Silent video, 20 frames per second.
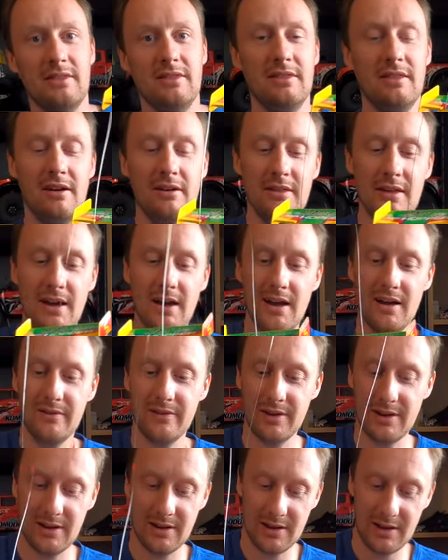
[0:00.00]
Now that I have
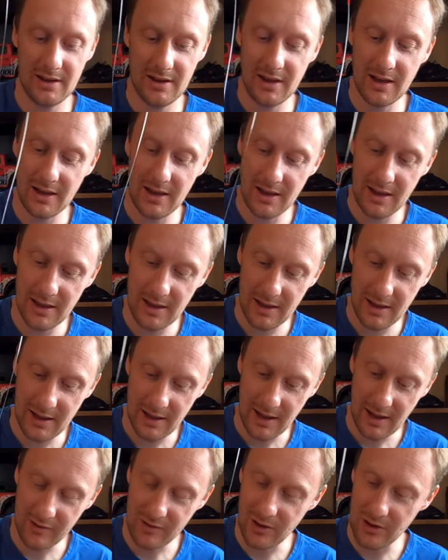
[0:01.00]
it,
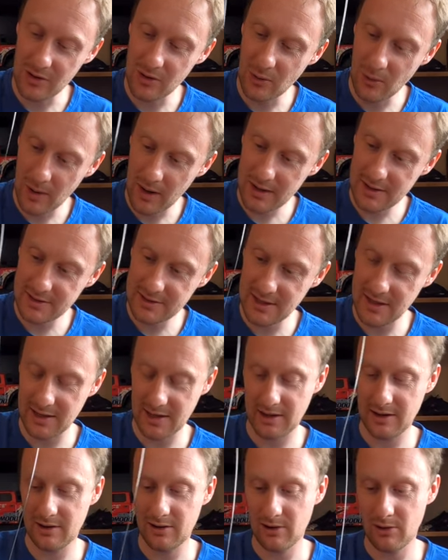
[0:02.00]
I've got no
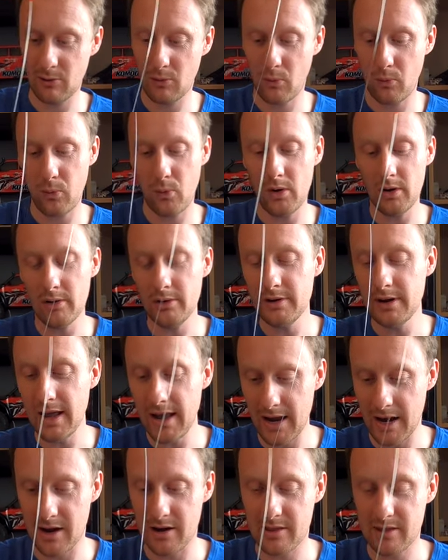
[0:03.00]
idea what on
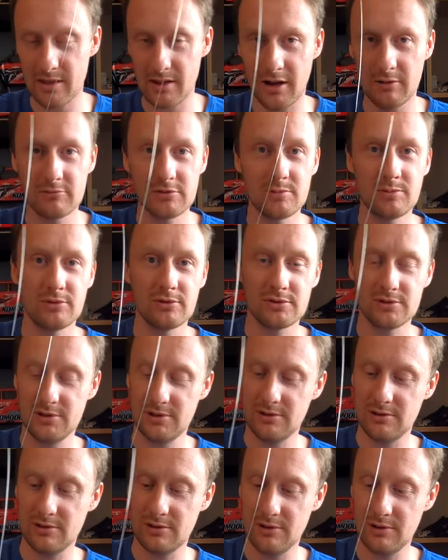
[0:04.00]
earth I'm supposed to
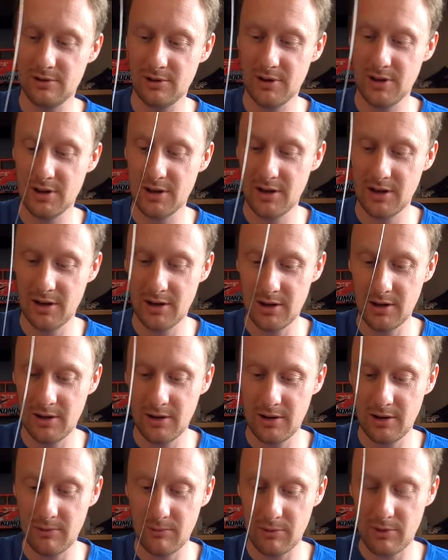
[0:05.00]
do
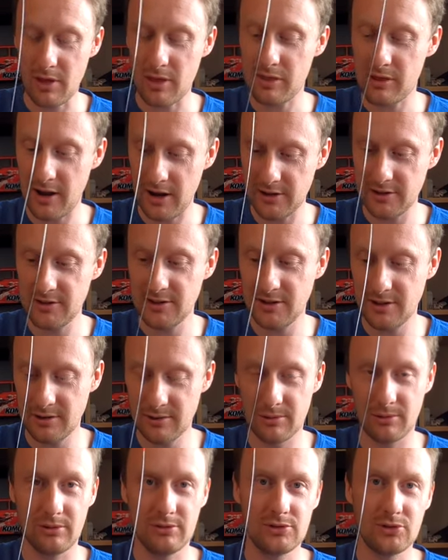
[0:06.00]
with a
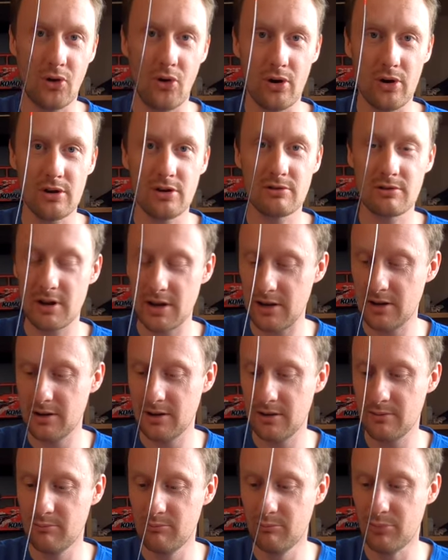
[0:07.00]
30-year-old toy-grade
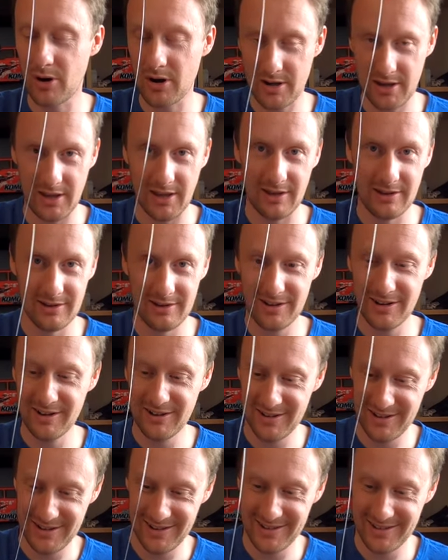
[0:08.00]
buggy.
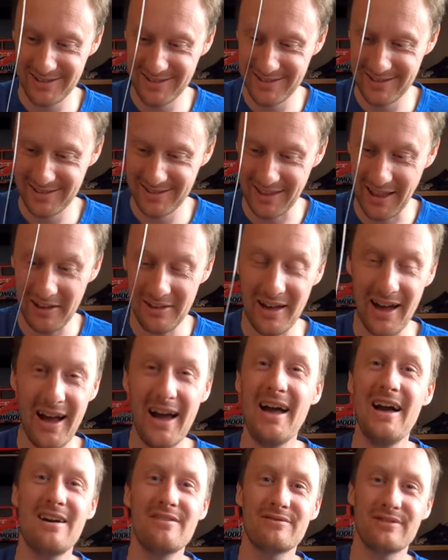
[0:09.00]
Now that
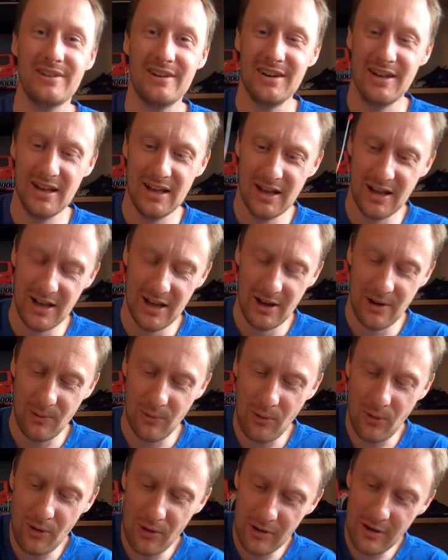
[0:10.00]
I have it,
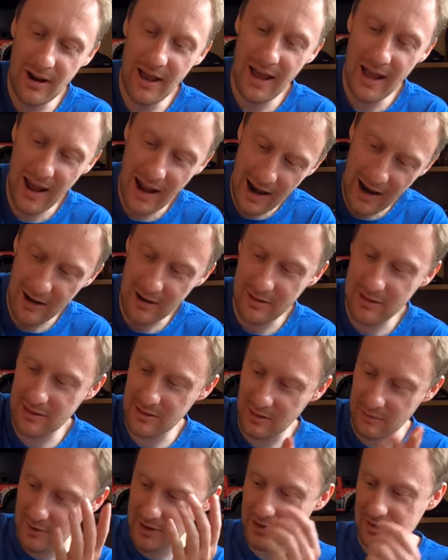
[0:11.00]
what on
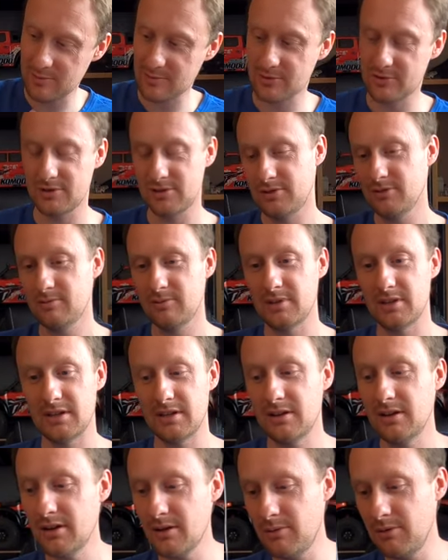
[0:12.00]
earth am I supposed to do with
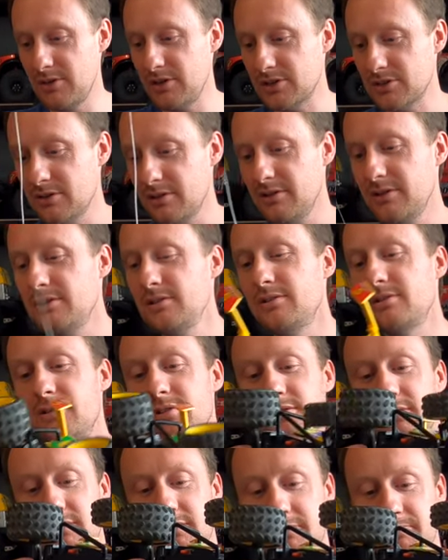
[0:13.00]
it? I mean, it's not like you
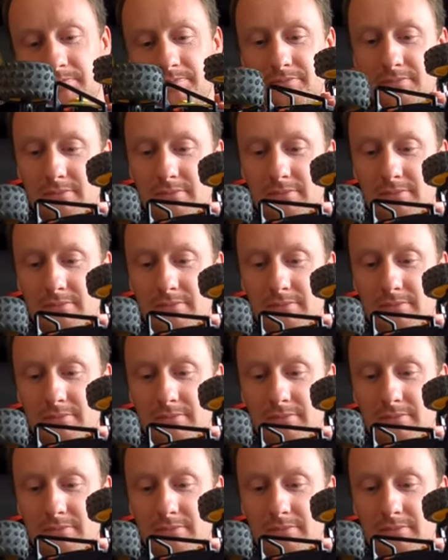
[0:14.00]
can